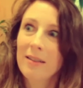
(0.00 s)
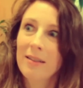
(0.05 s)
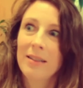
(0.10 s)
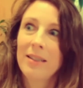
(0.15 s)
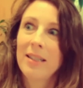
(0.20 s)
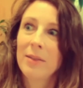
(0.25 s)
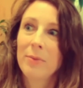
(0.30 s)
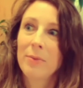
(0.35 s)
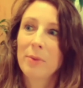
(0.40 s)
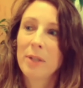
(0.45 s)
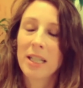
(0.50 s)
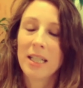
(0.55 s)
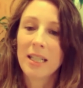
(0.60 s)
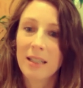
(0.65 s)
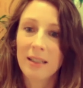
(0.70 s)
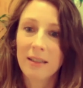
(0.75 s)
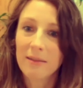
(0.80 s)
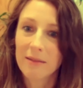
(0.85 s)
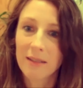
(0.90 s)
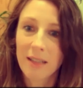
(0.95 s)
did we
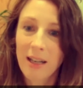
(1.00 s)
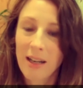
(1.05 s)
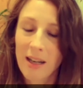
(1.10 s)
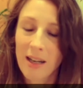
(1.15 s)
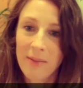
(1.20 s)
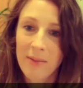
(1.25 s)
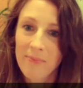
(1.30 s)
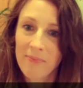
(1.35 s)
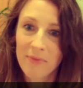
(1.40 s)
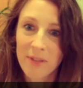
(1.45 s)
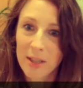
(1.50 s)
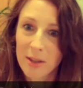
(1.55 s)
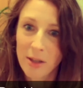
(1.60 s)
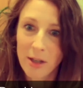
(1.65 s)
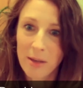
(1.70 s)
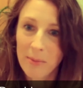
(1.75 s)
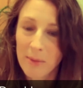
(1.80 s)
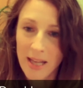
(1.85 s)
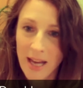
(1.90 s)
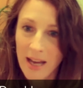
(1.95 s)

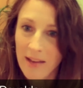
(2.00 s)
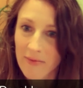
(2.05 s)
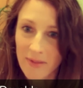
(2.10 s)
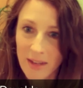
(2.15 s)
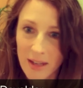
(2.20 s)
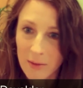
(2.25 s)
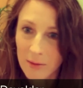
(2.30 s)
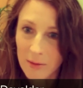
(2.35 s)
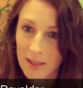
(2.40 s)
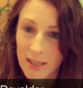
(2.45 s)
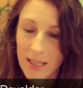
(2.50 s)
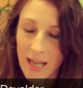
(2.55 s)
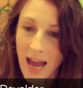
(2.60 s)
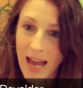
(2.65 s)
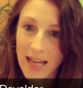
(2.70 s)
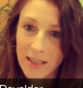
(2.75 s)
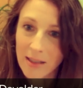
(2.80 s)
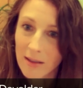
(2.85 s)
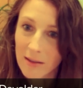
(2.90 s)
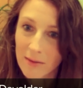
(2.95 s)
determine that there was the
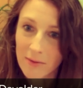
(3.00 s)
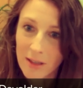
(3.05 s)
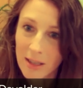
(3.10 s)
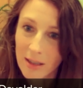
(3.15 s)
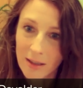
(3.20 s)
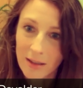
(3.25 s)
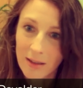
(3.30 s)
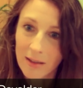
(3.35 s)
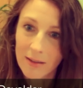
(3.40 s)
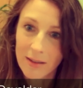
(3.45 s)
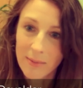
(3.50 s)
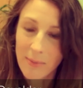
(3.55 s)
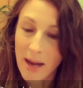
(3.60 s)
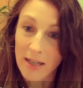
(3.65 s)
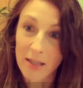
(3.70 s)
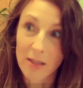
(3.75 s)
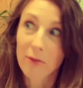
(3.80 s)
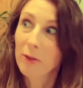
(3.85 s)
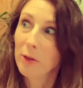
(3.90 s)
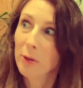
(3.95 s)
end of the
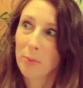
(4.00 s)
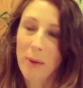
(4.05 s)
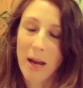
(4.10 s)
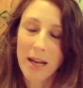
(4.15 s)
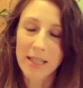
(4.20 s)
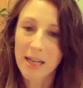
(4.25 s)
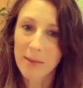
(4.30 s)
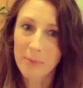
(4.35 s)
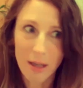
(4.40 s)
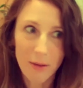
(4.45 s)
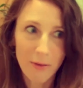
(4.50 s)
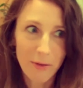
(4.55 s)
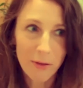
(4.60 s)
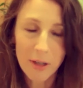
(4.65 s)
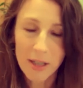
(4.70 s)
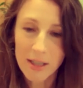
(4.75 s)
Spanish flu pandemic, for